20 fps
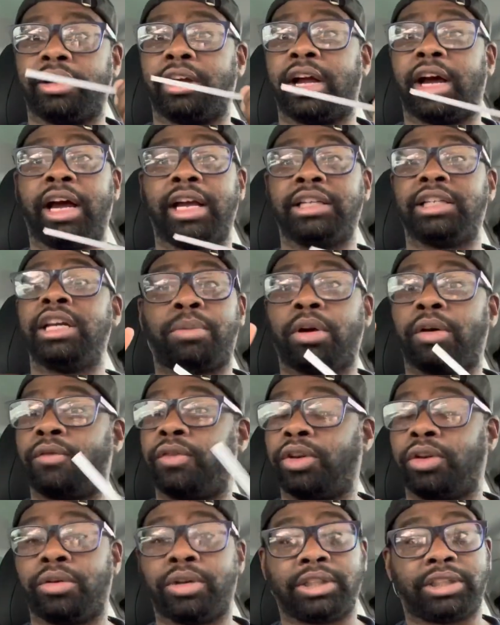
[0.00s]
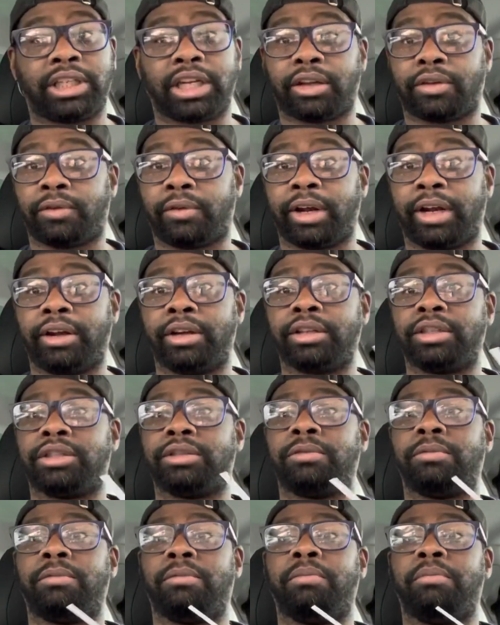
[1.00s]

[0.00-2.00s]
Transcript: guys. Perfect unisex fragrance.